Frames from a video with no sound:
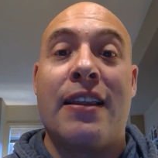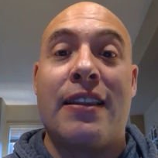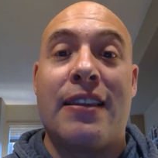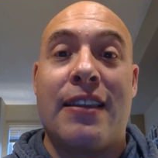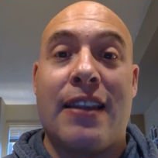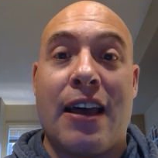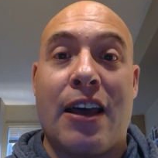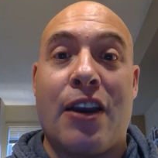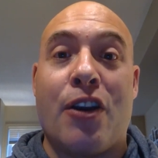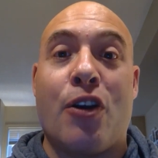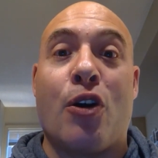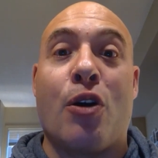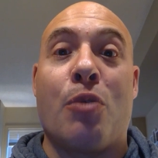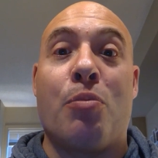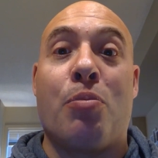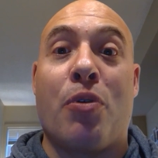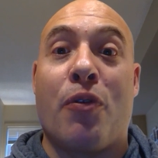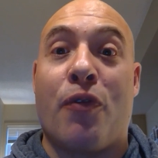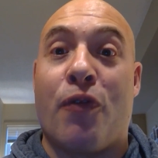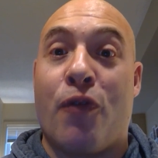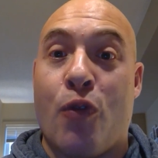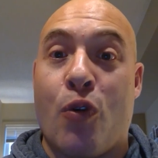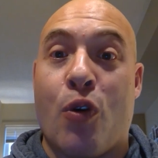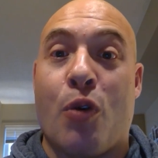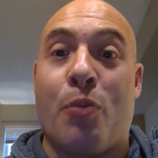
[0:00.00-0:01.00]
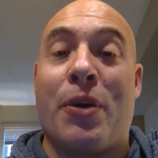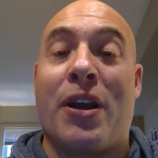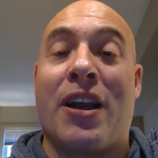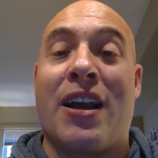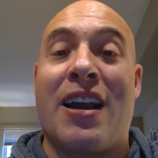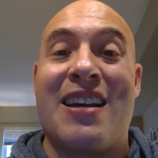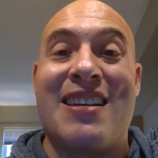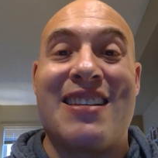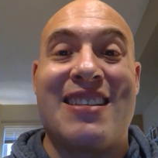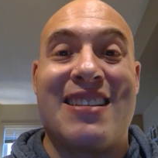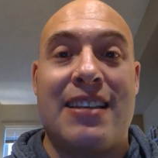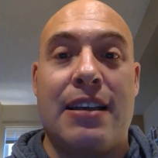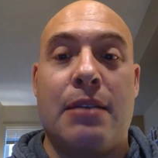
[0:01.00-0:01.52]
that are performing
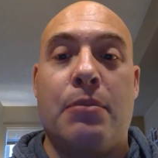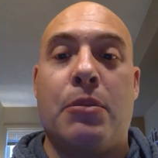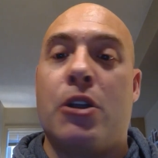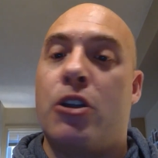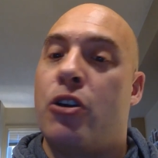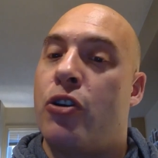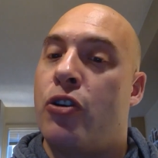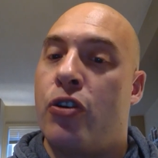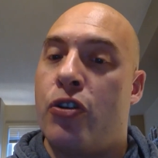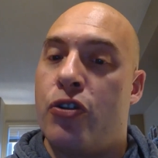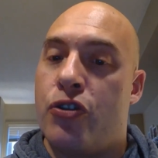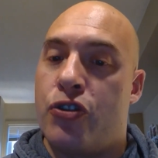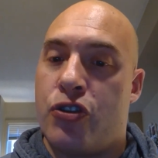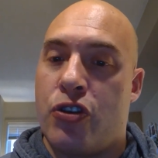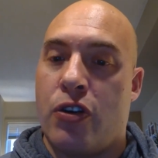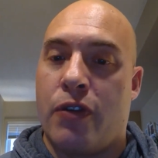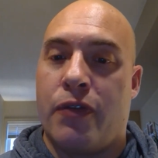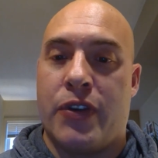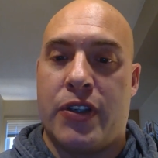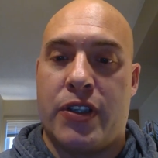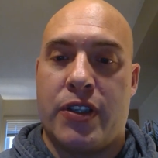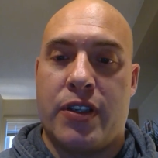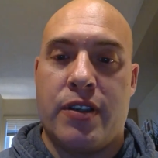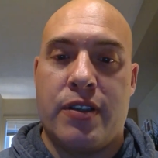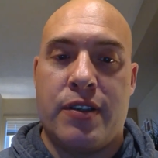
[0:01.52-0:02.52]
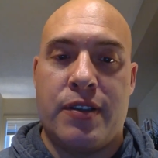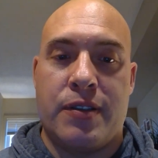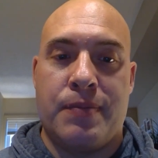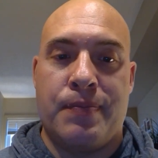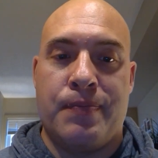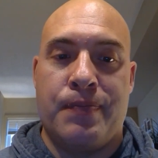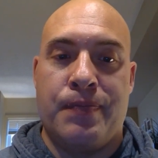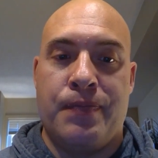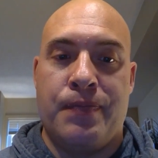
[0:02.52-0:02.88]
similar services.